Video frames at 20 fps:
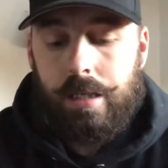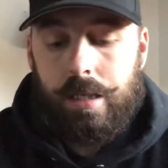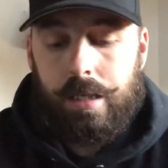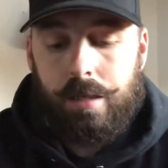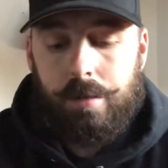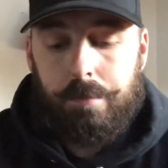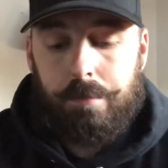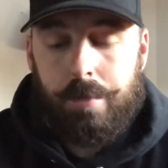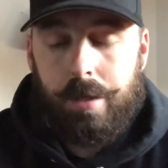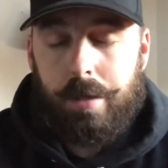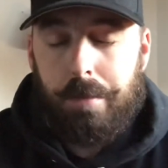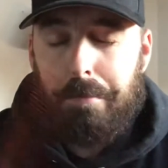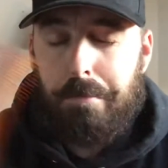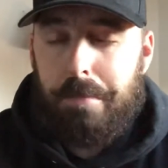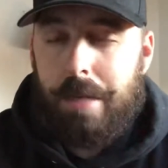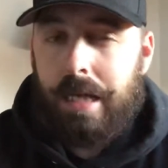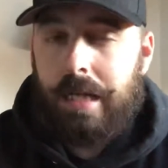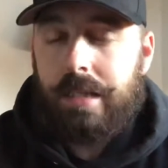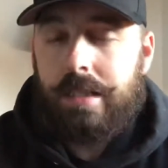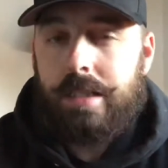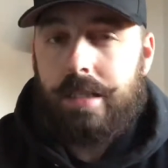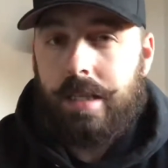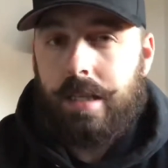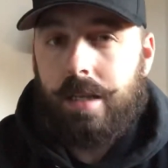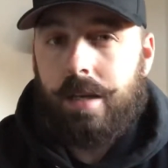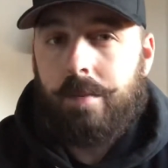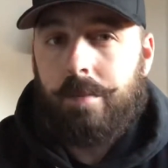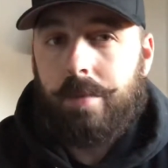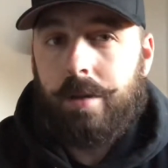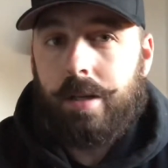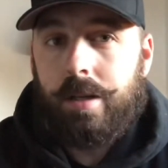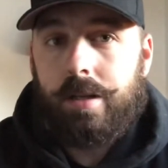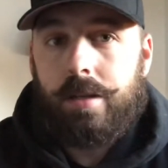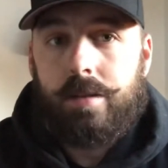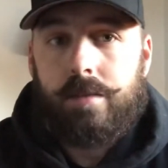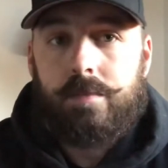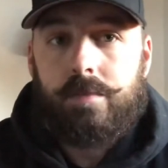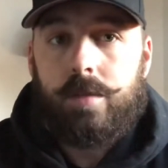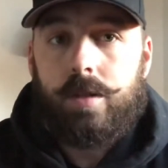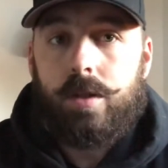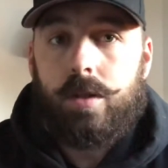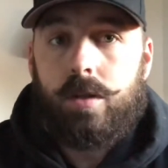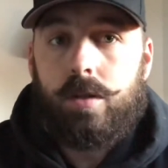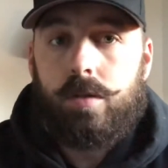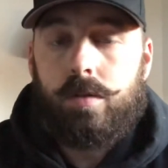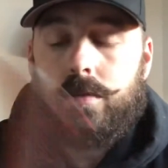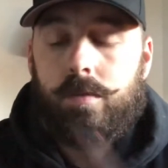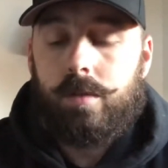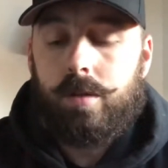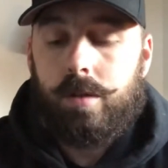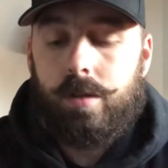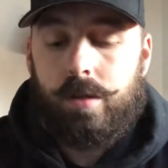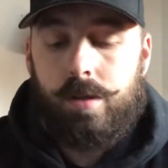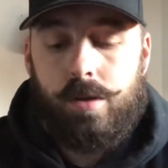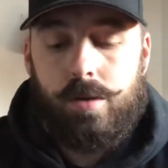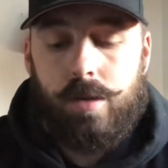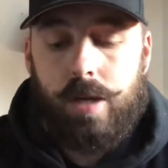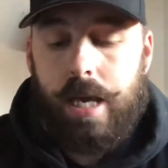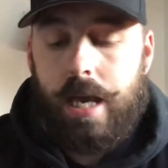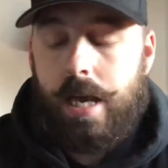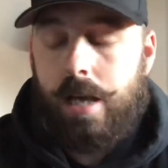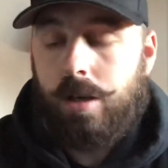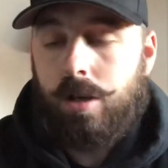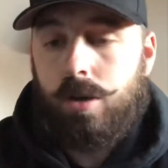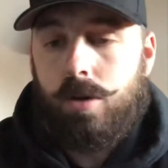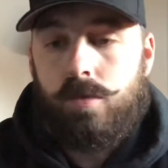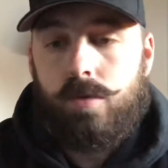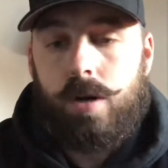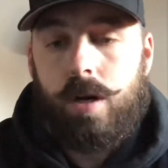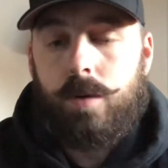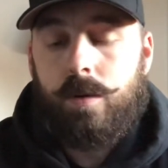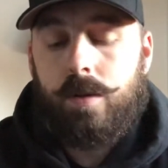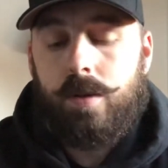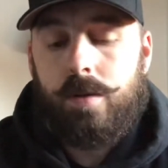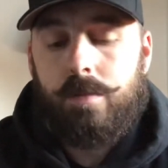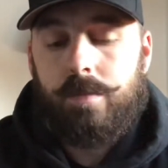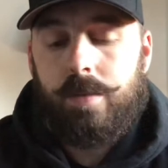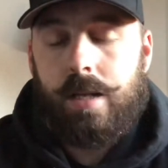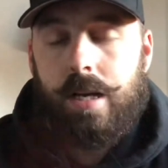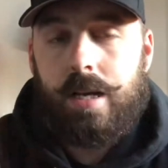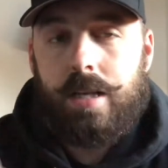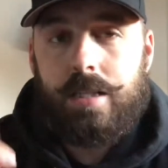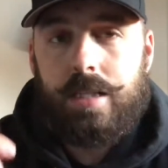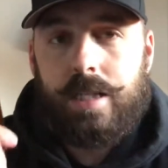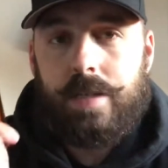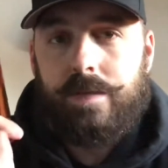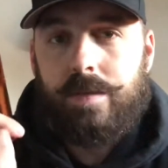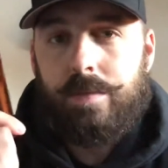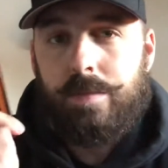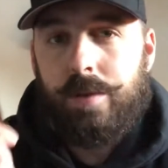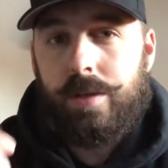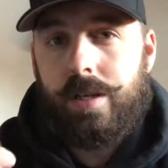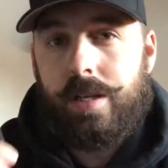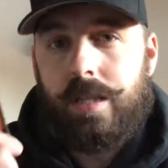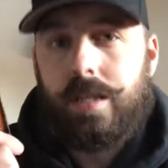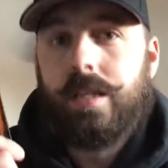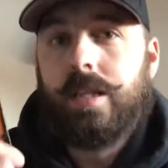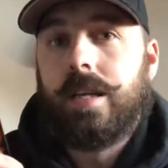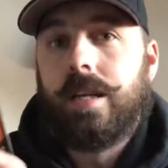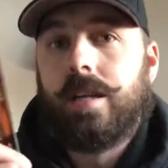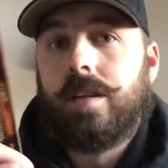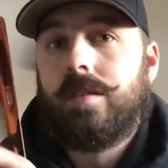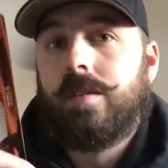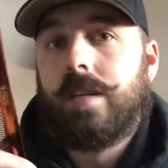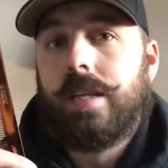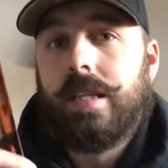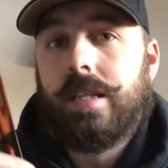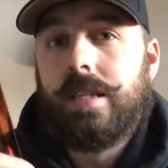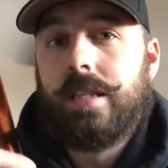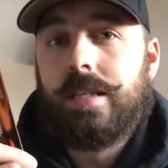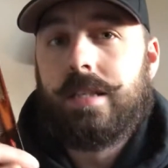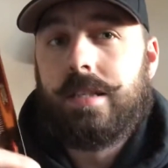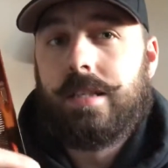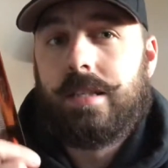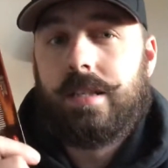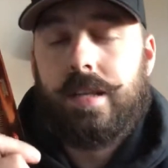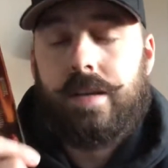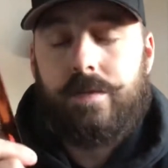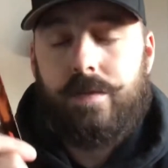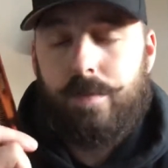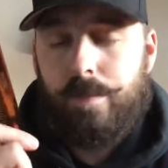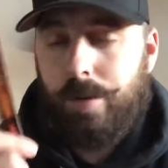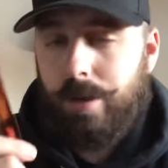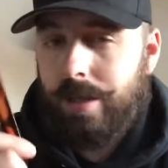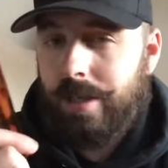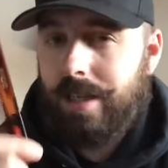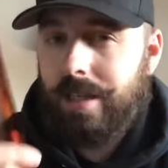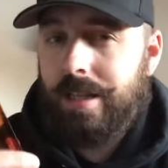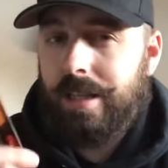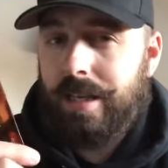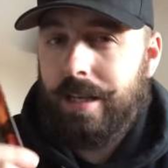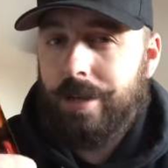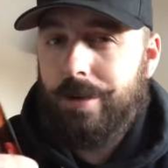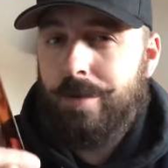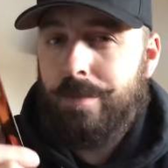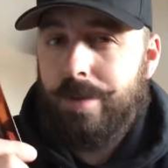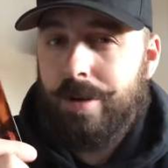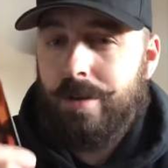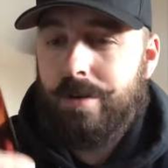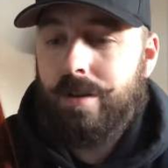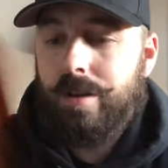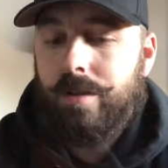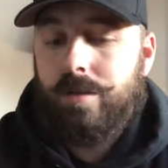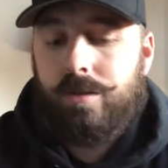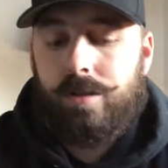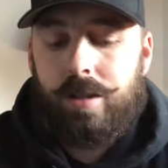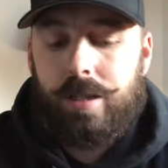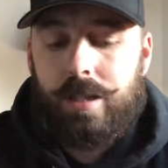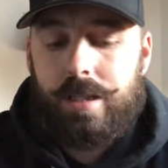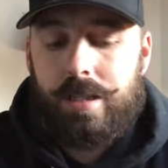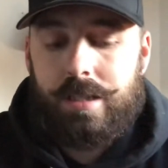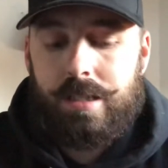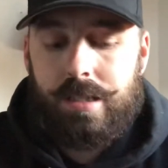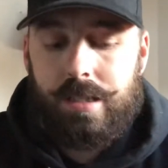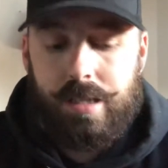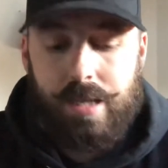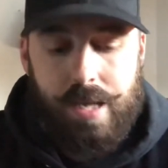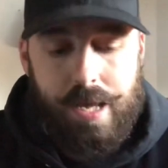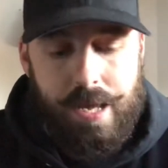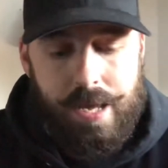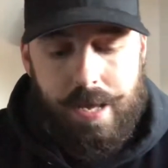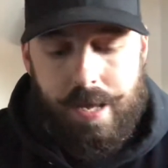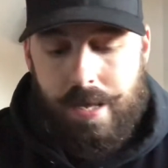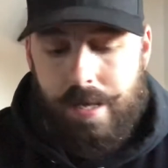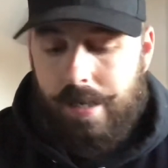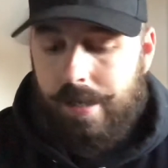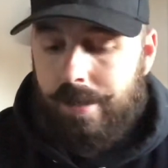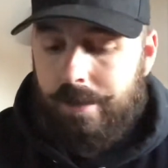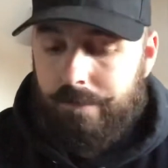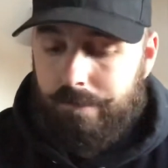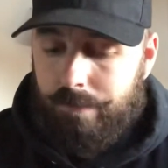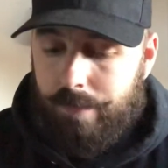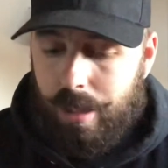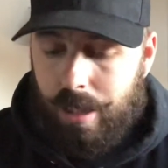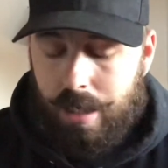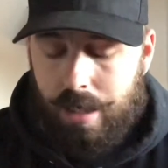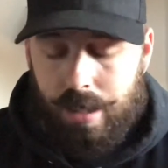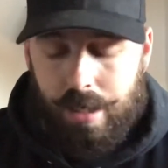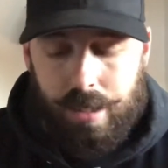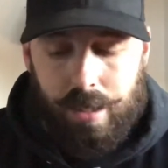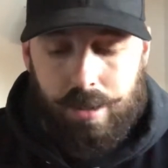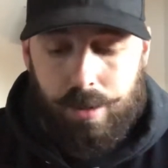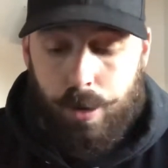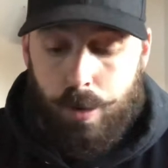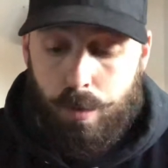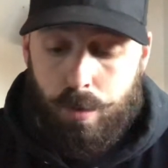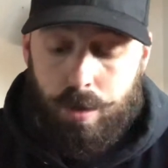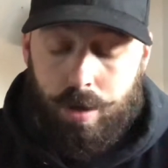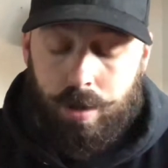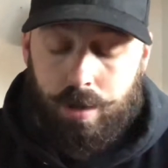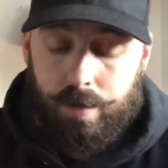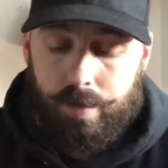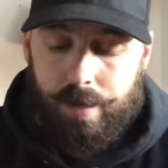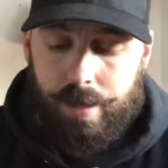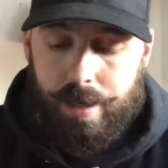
An amazing company. You can't go wrong with them, guys. And if you're putting anything in this, if you're putting anything in your beard other than this, you're wrong.